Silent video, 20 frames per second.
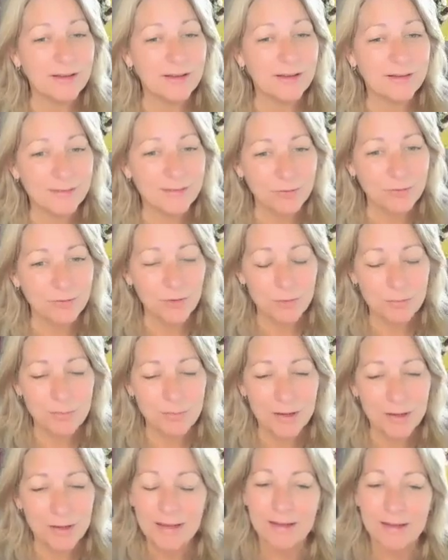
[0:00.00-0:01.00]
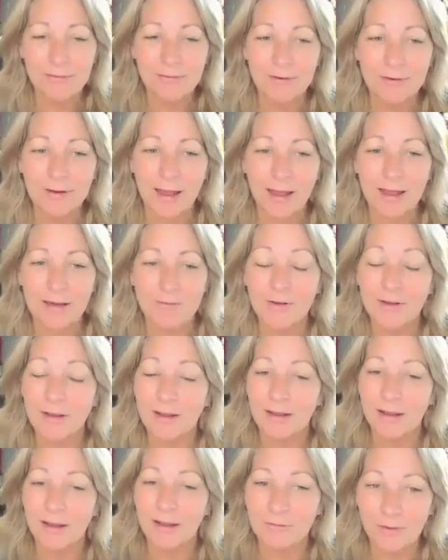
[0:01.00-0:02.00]
like some of you may even have
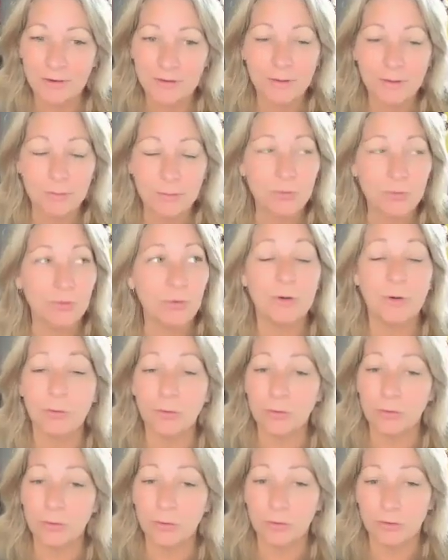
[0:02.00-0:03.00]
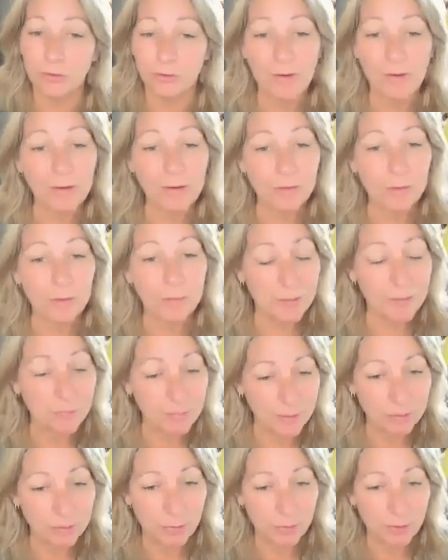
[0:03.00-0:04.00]
a victim story, or you're surrounded by
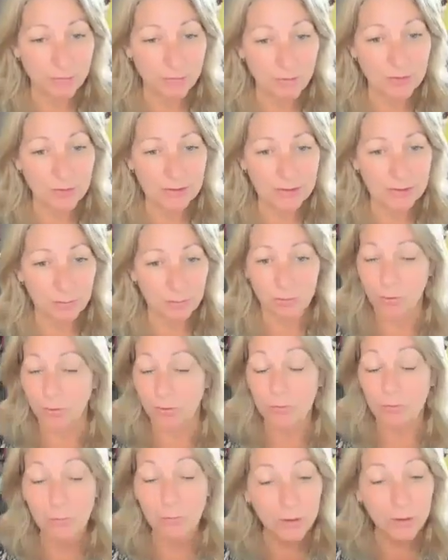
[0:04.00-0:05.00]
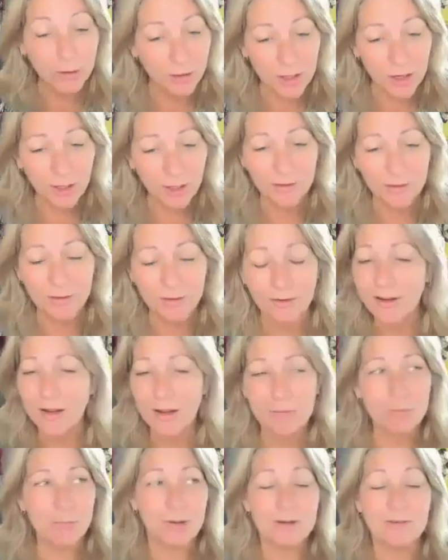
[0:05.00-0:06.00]
people who have a victim story, one or the other.
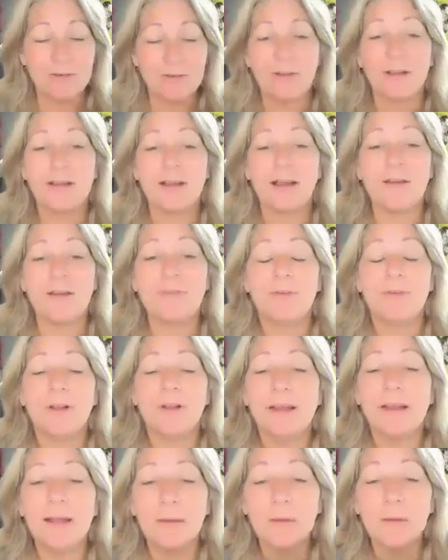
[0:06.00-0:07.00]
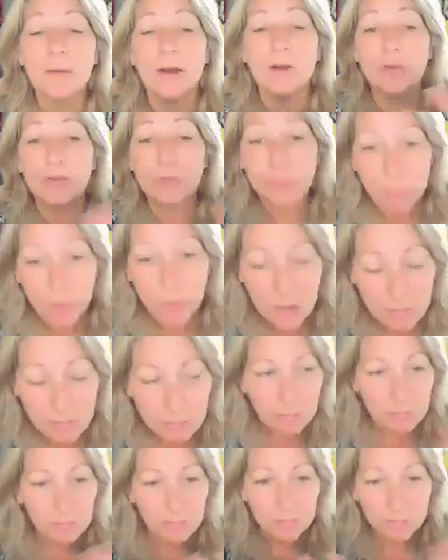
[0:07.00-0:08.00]
But it's like, I feel like I've got to
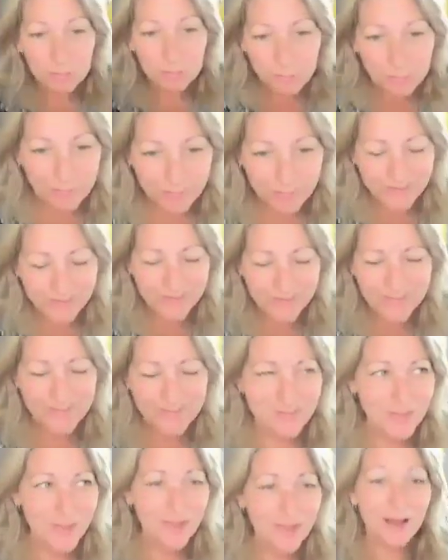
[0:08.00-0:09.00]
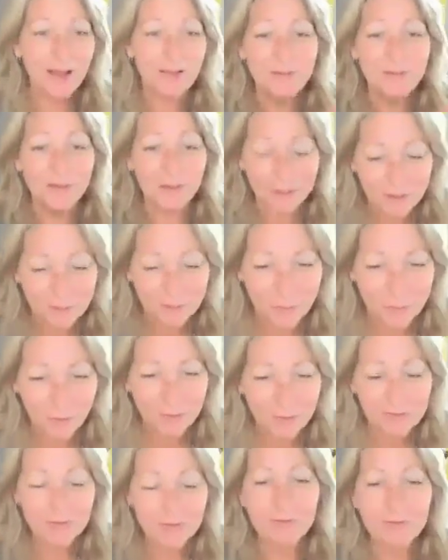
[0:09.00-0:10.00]
swim. I feel like I'm
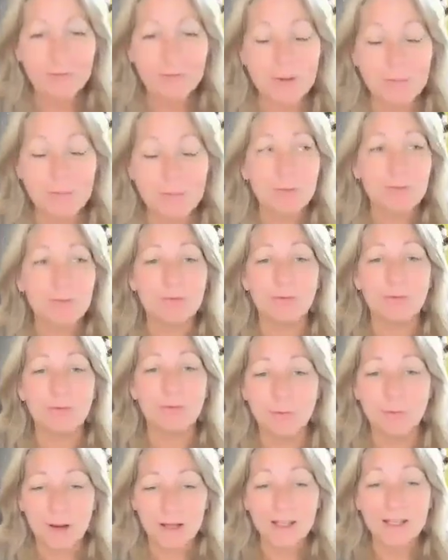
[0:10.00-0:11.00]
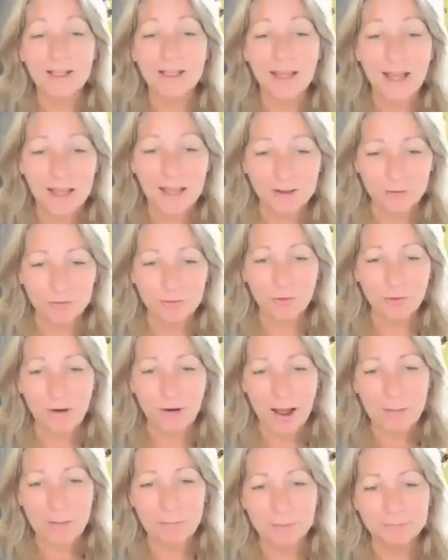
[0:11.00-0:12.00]
trying to swim through a lot of
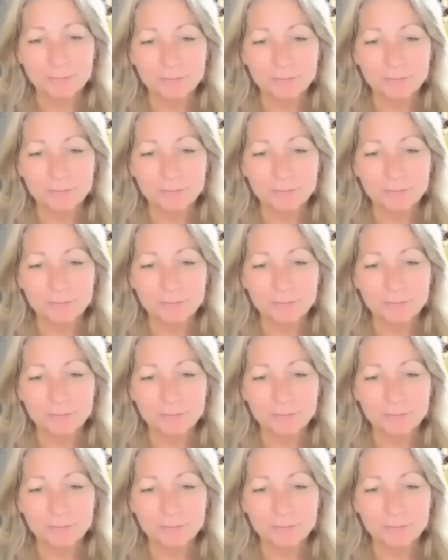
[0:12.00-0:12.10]
crap.